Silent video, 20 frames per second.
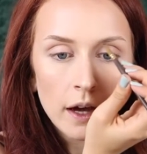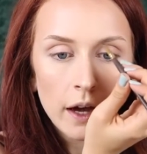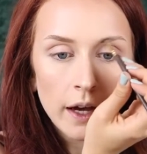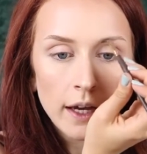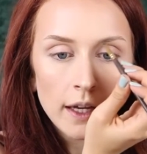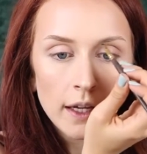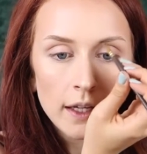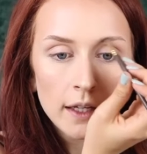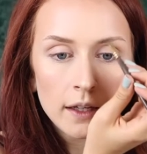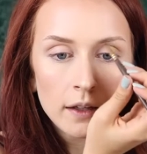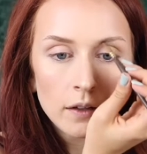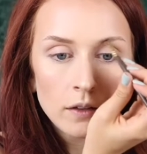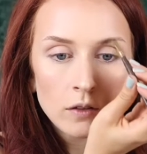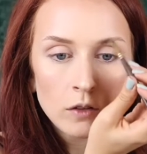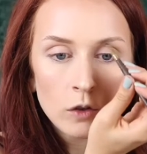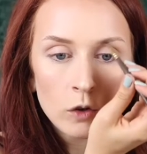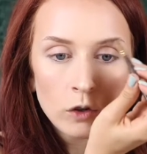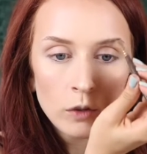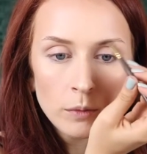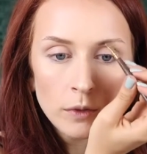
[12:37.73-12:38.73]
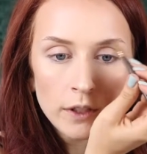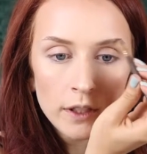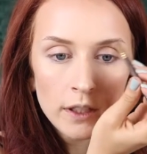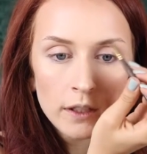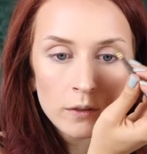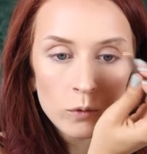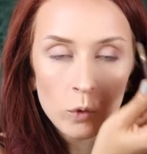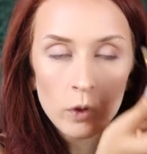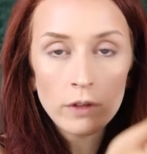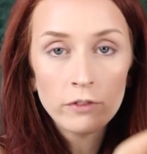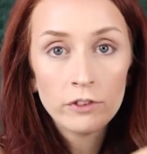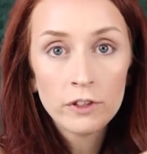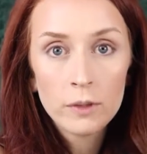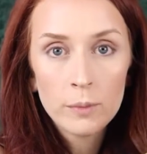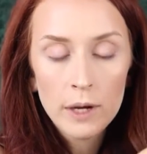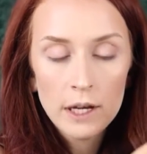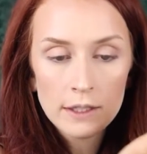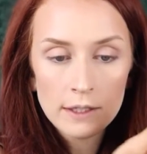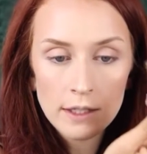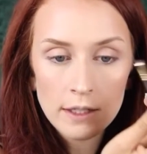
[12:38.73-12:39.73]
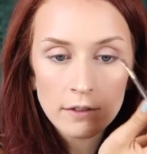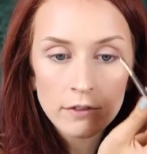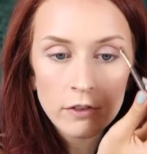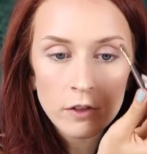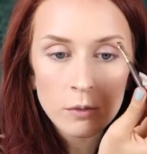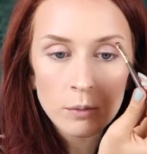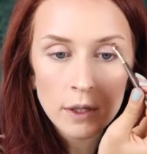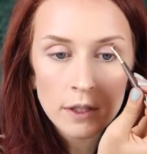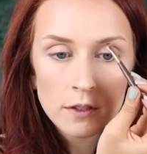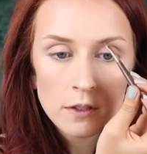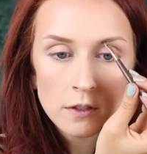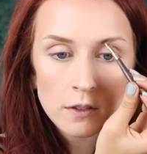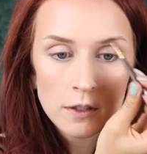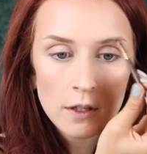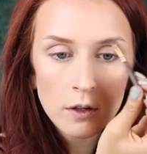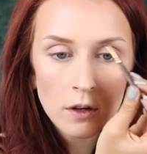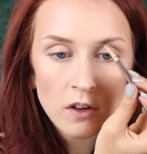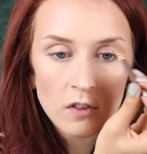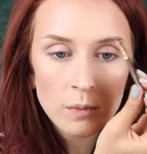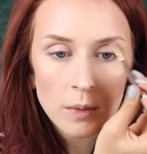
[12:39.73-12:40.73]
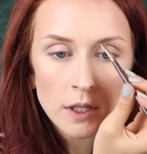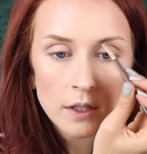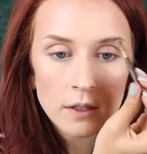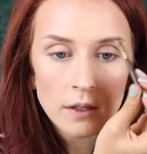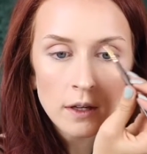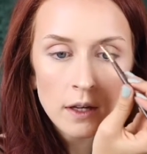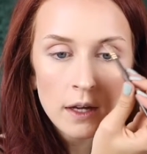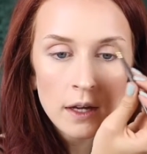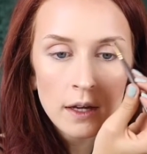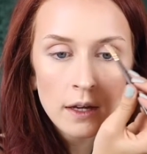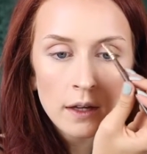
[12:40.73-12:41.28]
I normally, well, for the past like few months or so, I've been